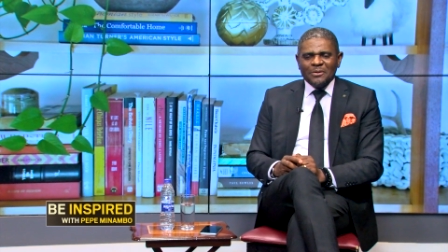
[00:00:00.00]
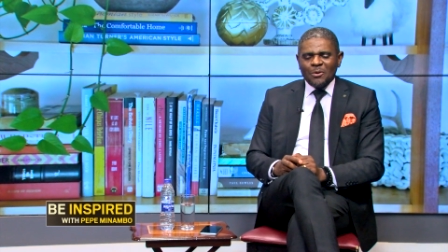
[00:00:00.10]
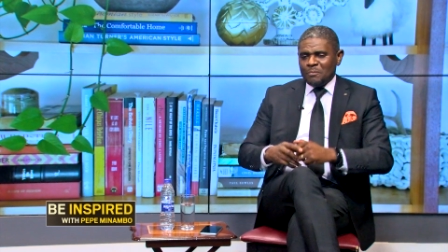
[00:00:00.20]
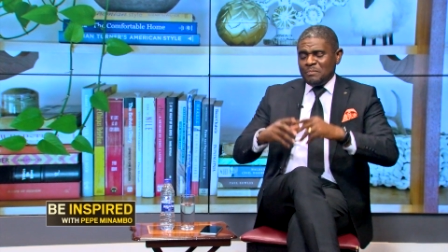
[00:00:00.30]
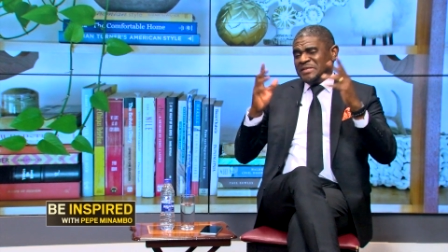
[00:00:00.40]

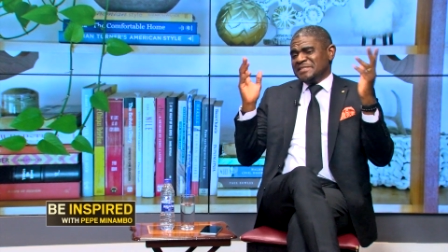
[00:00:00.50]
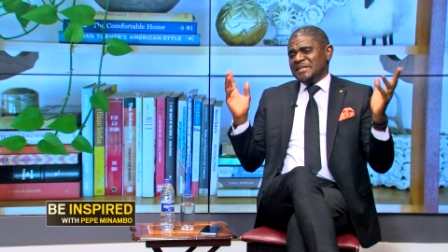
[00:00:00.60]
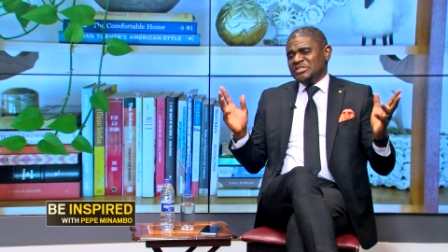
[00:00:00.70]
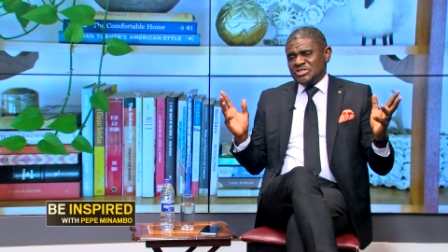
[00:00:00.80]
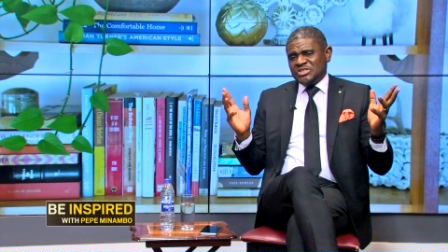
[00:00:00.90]
or
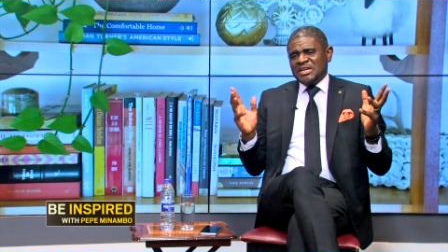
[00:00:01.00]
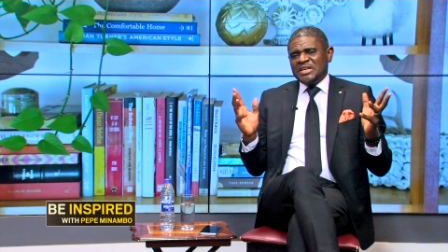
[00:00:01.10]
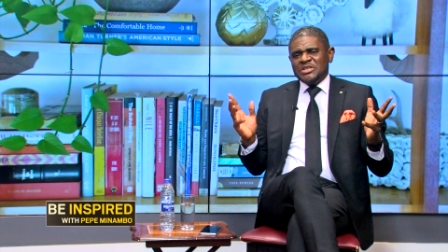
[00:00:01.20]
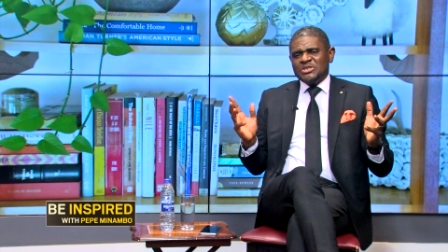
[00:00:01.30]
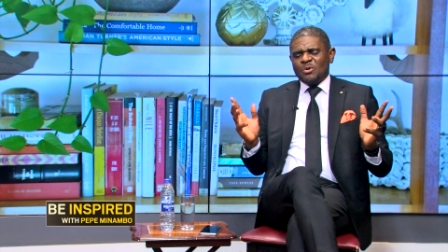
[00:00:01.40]
business
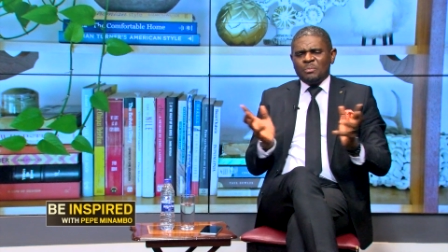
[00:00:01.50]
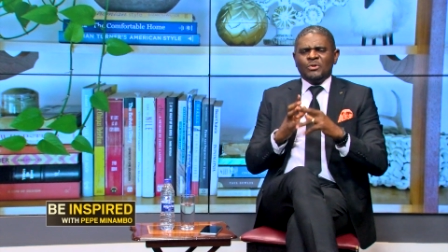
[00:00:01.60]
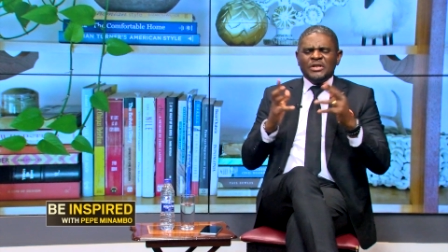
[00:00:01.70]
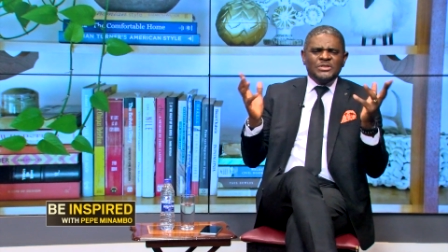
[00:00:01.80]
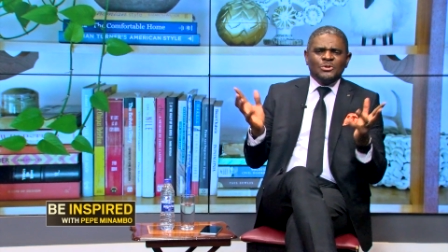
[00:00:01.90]
change, or
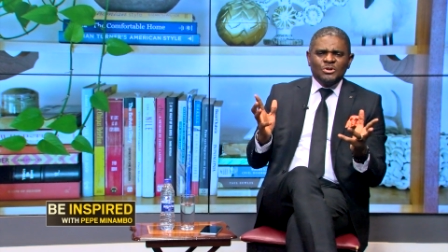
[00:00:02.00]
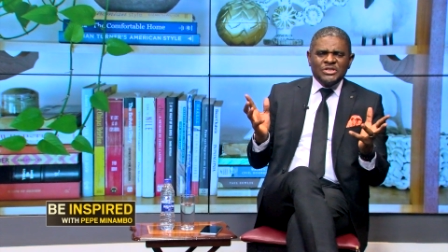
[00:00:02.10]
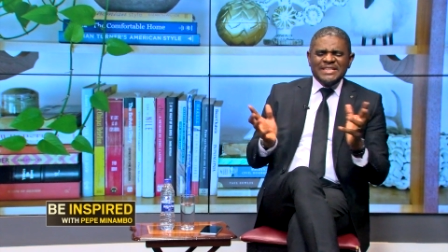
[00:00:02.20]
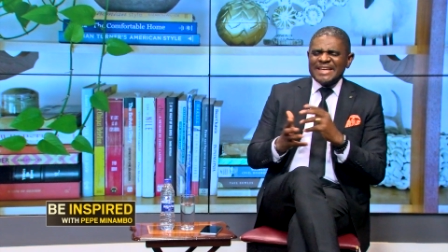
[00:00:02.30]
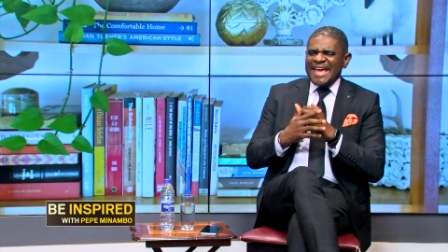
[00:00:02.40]
political
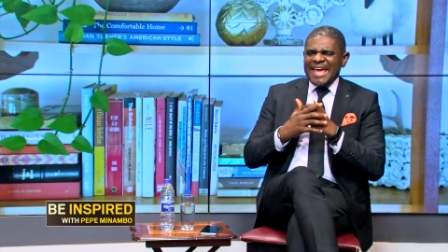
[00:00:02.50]
change,